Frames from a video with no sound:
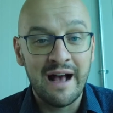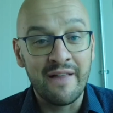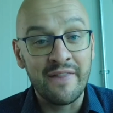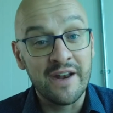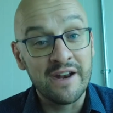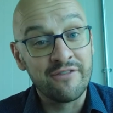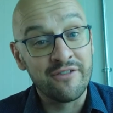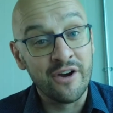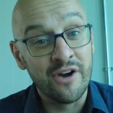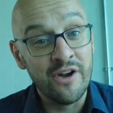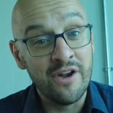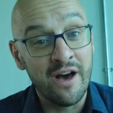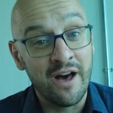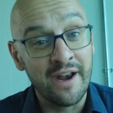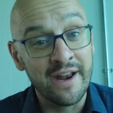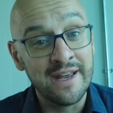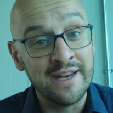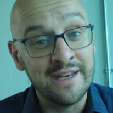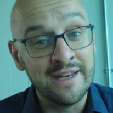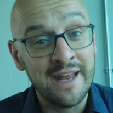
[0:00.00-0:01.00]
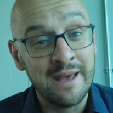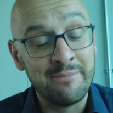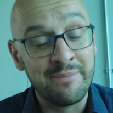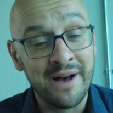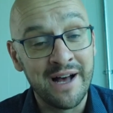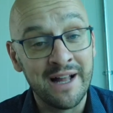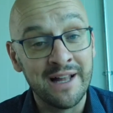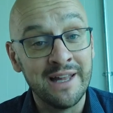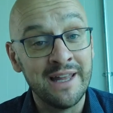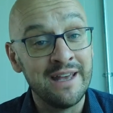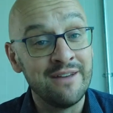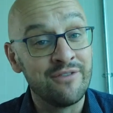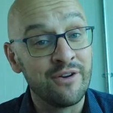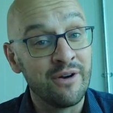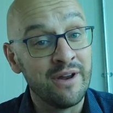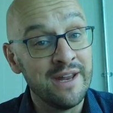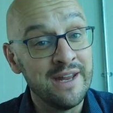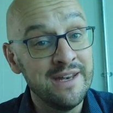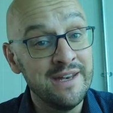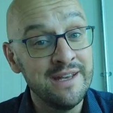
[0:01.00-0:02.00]
And then if you're not in Nepal, if
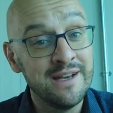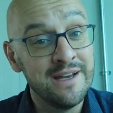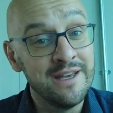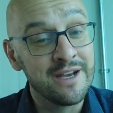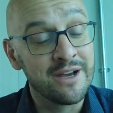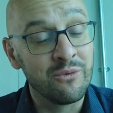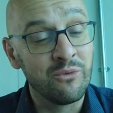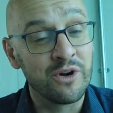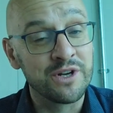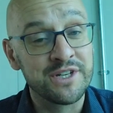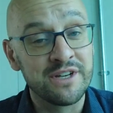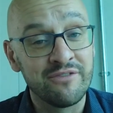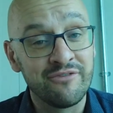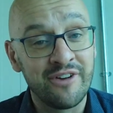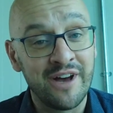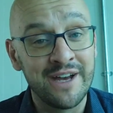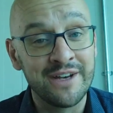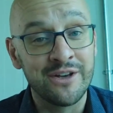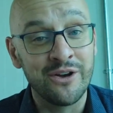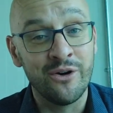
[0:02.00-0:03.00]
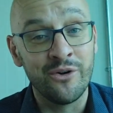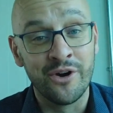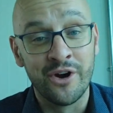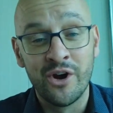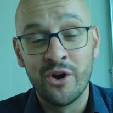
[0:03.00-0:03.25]
you're in India, you can watch on Fan Code.